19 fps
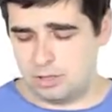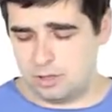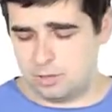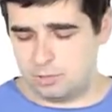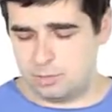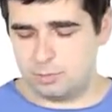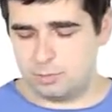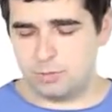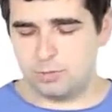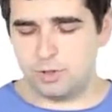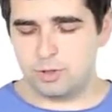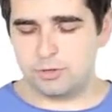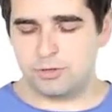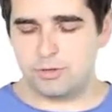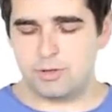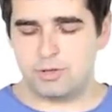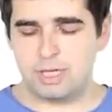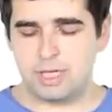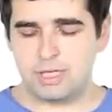We move on
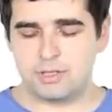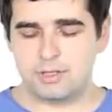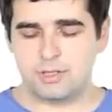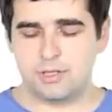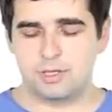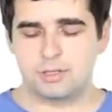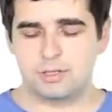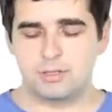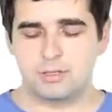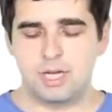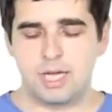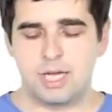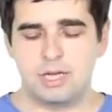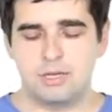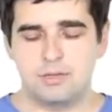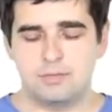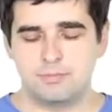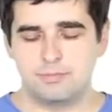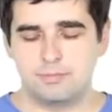to the next character
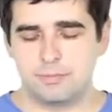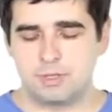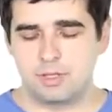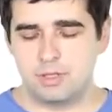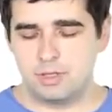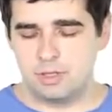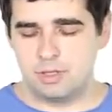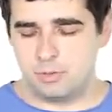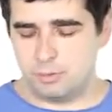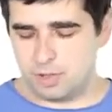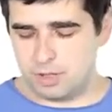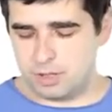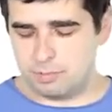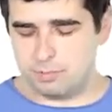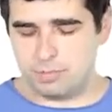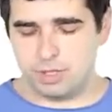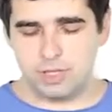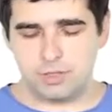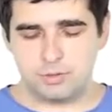A. We
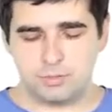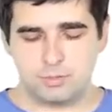compare it